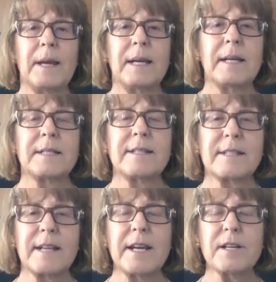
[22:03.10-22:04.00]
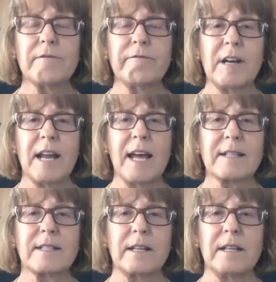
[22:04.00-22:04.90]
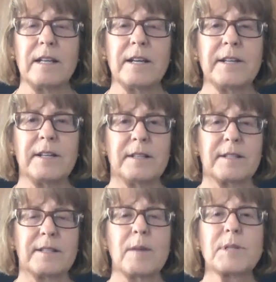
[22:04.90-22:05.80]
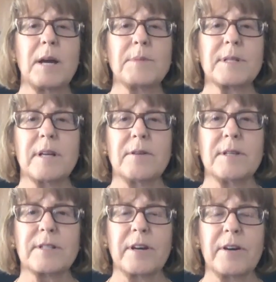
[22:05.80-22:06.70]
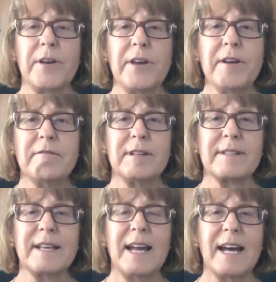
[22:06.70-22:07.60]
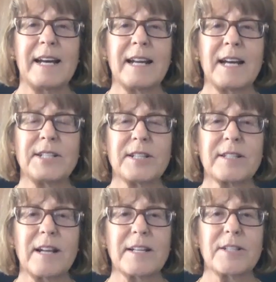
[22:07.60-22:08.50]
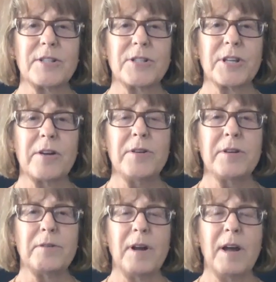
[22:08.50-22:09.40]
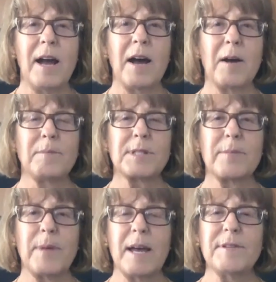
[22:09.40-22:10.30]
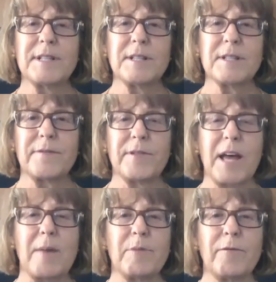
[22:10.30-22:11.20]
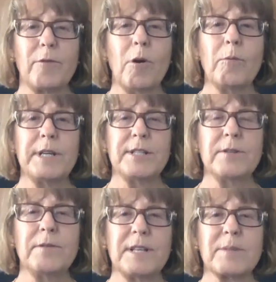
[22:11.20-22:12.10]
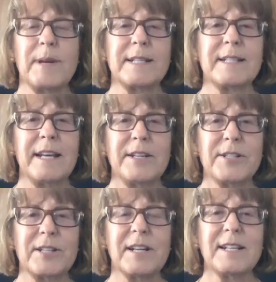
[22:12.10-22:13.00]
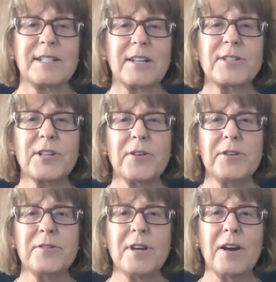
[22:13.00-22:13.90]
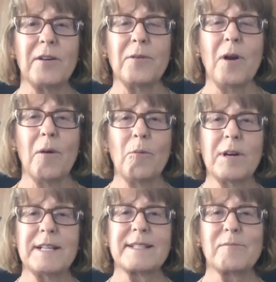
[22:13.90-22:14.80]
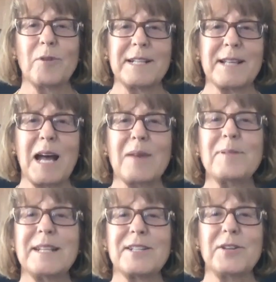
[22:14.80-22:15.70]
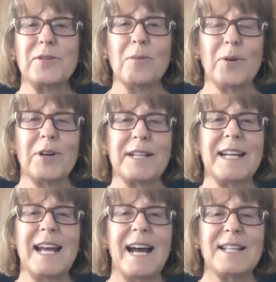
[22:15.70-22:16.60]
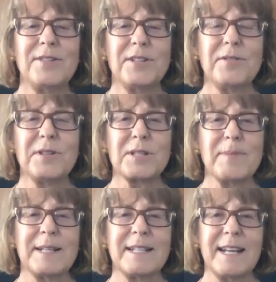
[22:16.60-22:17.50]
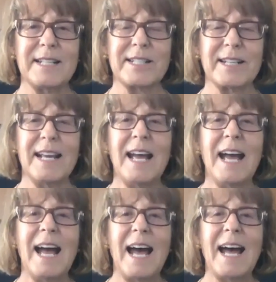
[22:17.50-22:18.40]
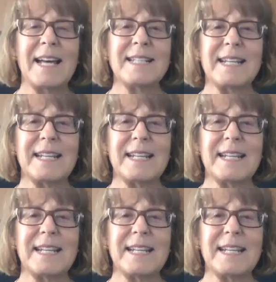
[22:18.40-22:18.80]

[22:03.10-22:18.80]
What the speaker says: It's a state of relaxed alertness, sometimes known as coherence. And I'd just like to show you some evidence for that before we do this meditation, just so you know what is happening to your body as you do this meditation. And